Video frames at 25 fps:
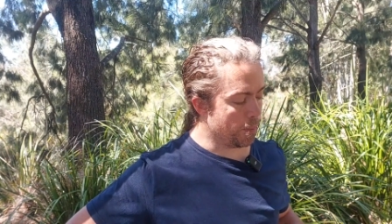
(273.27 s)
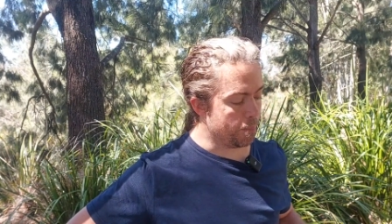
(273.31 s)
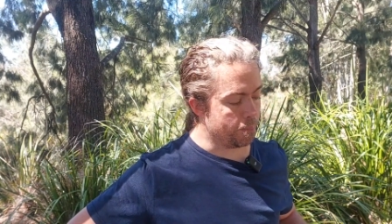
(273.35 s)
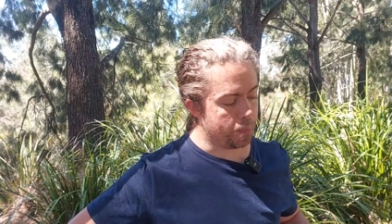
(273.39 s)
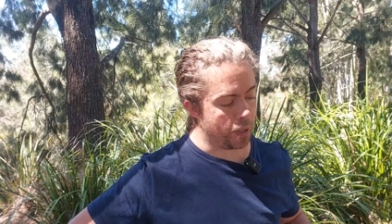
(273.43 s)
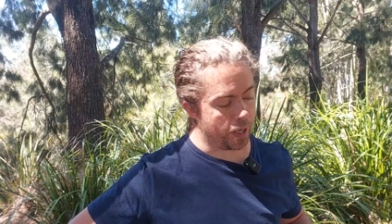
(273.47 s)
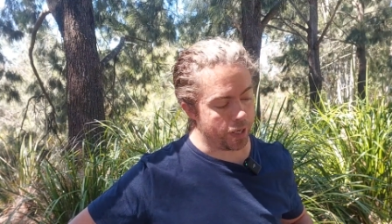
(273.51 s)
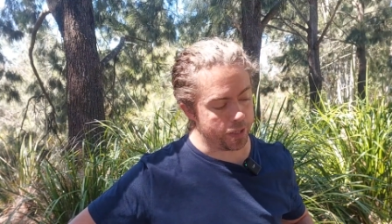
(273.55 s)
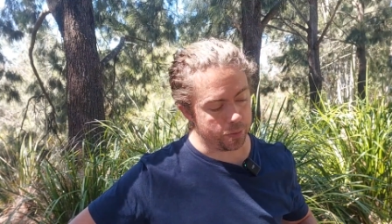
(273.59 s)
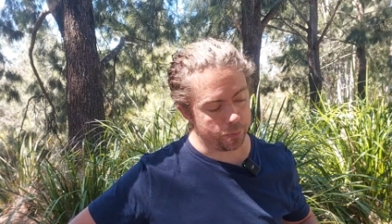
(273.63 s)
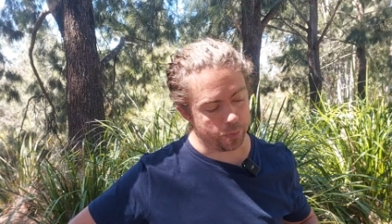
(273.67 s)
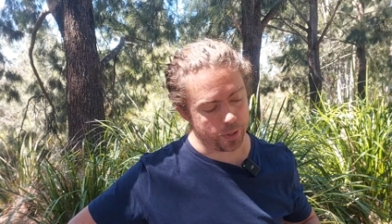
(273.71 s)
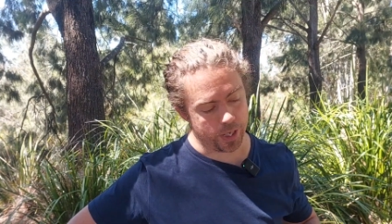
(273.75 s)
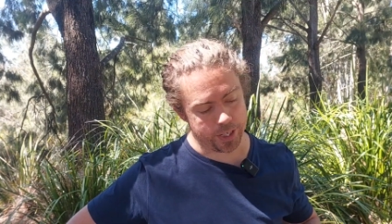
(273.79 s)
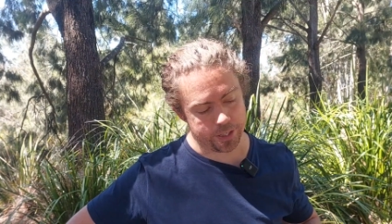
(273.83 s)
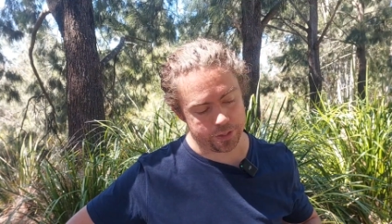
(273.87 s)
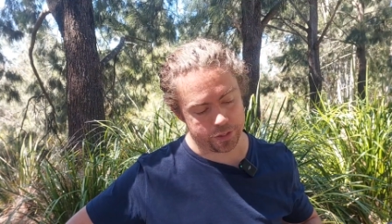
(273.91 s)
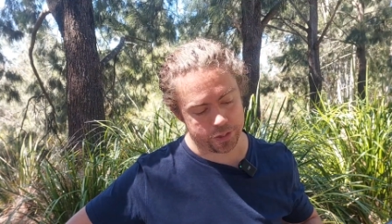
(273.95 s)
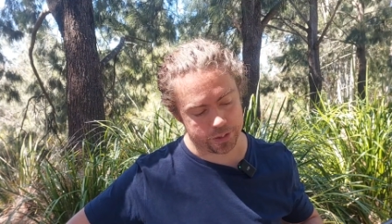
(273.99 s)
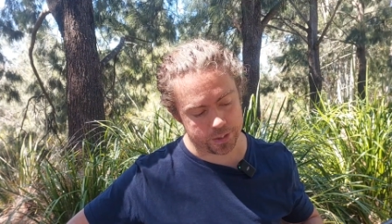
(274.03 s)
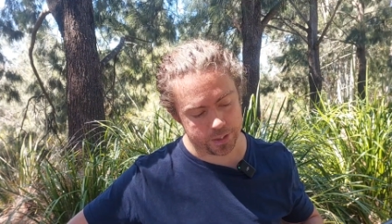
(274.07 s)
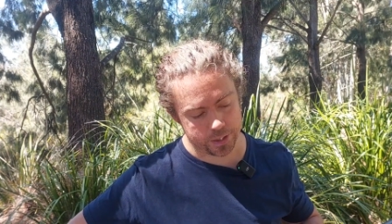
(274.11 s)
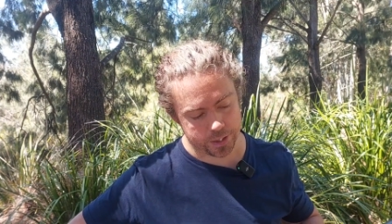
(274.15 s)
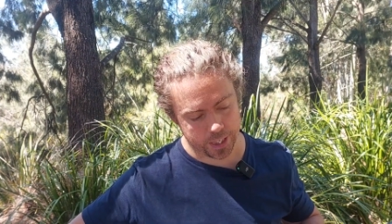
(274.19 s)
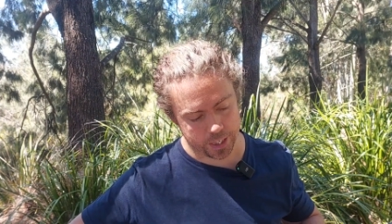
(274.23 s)
By the way,
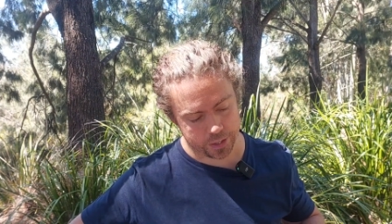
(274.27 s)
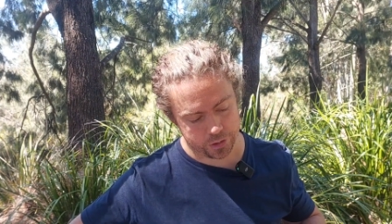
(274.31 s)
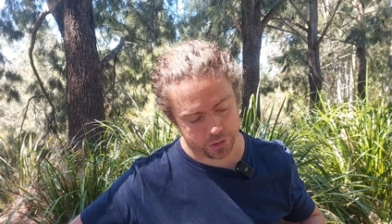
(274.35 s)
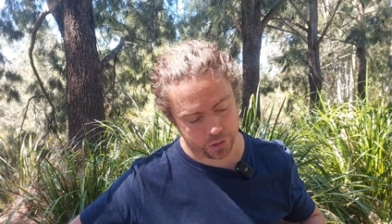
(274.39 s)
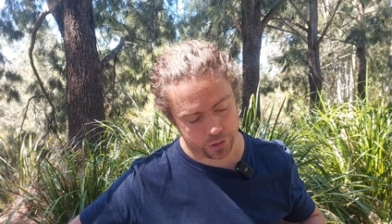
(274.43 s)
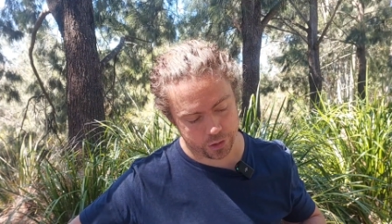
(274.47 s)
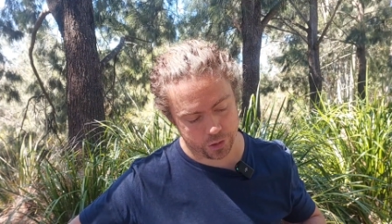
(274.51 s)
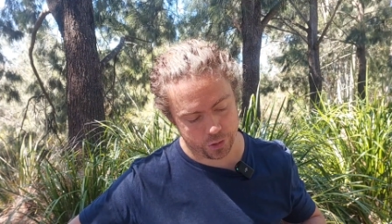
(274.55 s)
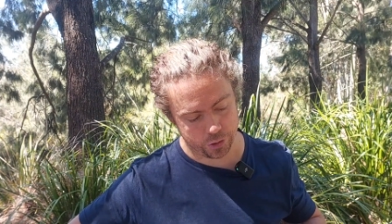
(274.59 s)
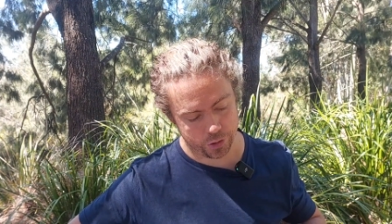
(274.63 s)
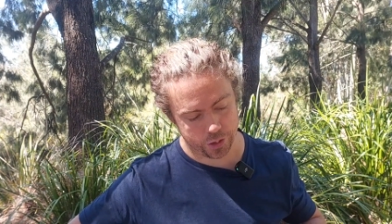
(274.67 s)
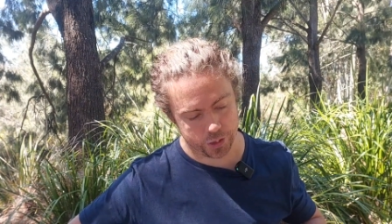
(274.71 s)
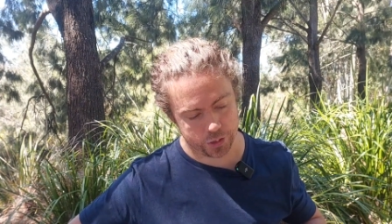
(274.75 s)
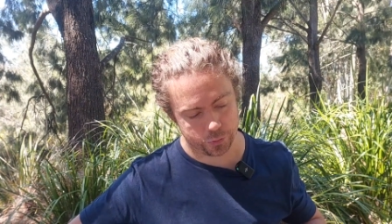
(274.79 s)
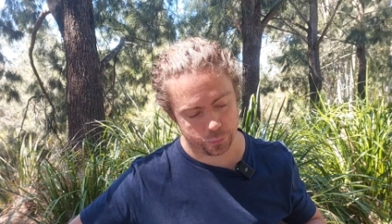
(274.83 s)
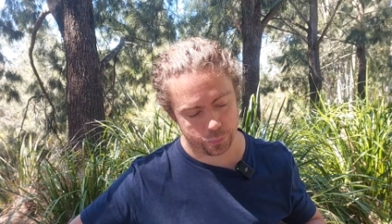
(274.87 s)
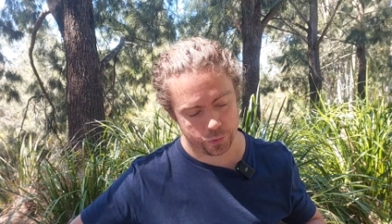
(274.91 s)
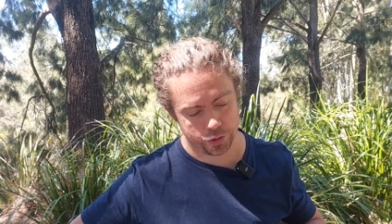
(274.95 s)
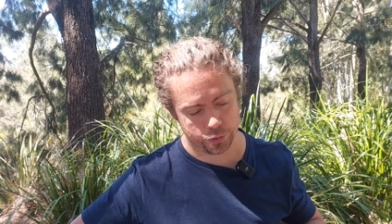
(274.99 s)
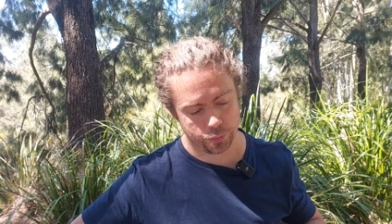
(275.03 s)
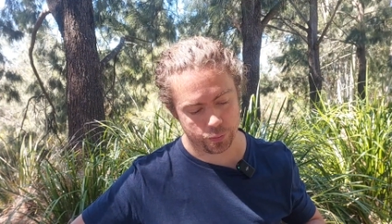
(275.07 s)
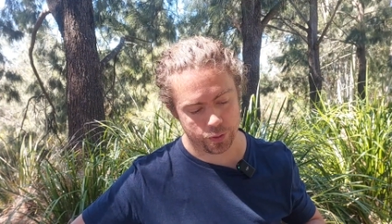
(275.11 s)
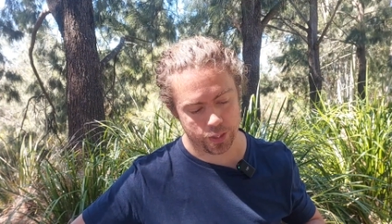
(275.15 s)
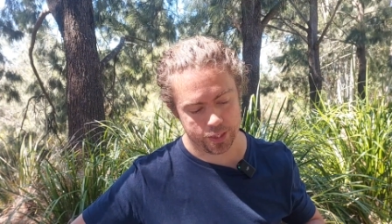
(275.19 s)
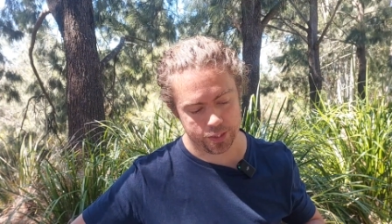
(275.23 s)
just in case you're curious
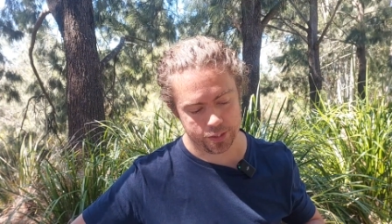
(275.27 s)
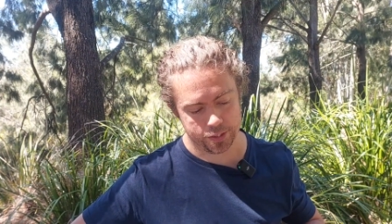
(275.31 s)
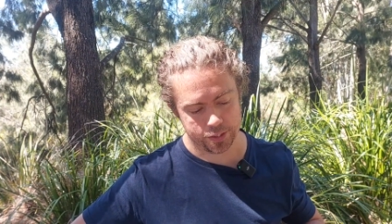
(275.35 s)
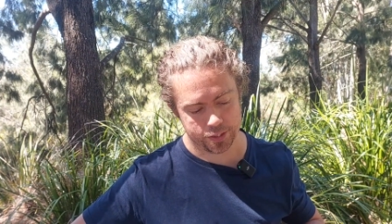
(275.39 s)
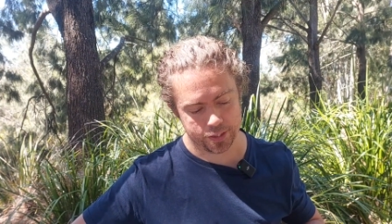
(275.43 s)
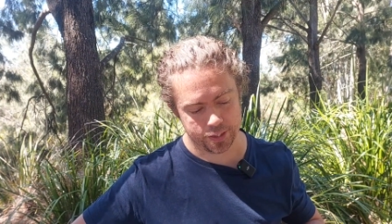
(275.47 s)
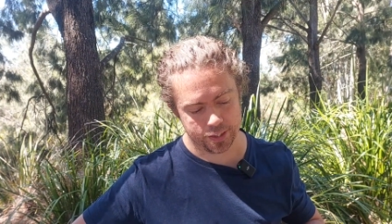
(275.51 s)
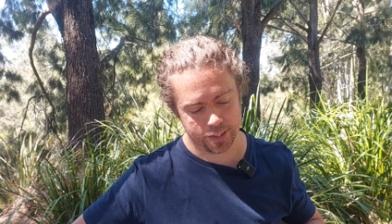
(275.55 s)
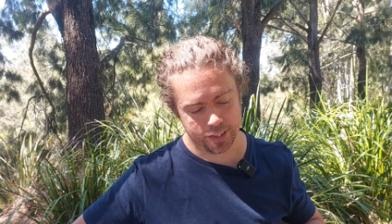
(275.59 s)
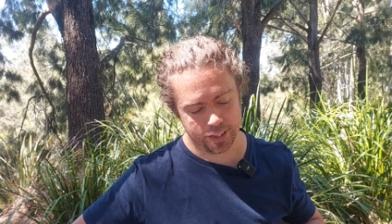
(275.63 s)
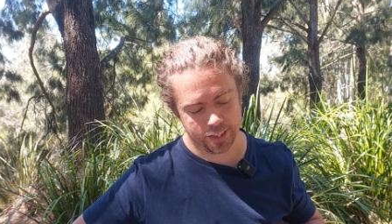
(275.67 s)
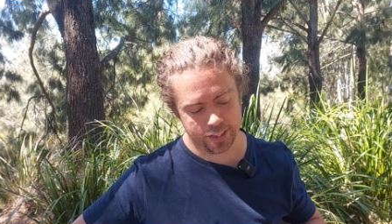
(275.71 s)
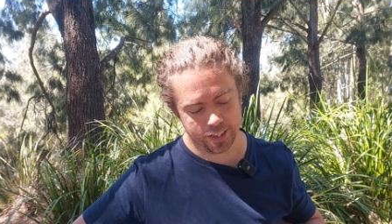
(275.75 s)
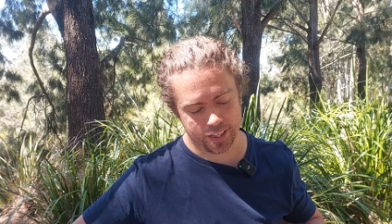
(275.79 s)
which ones,